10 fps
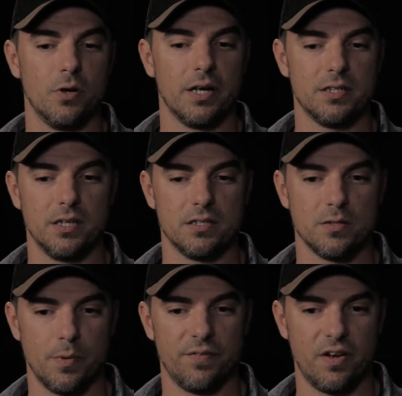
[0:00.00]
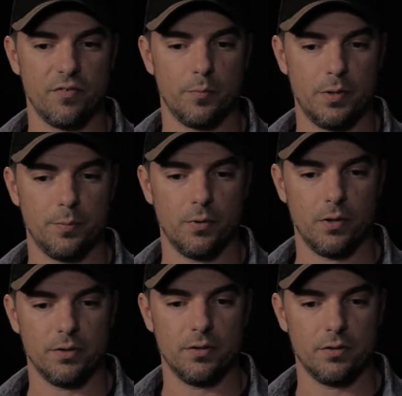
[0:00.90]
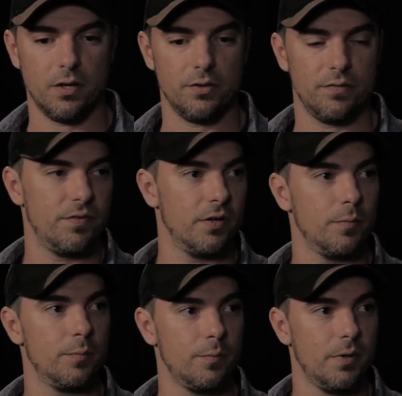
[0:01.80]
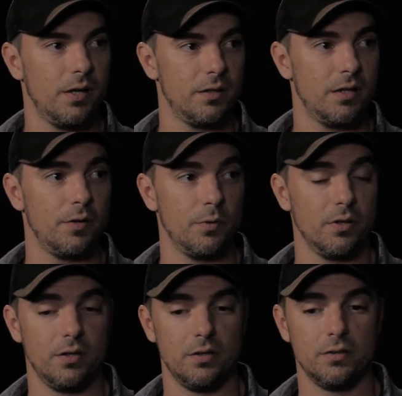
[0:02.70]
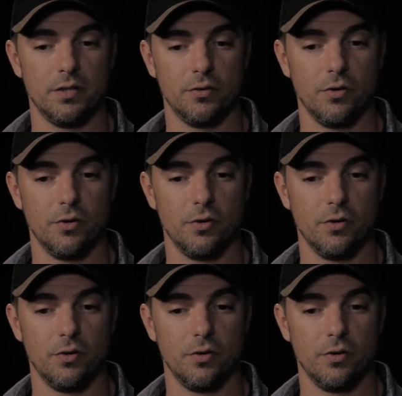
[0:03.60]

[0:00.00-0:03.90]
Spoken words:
I got to get some of my favorite people on the film, and they really did a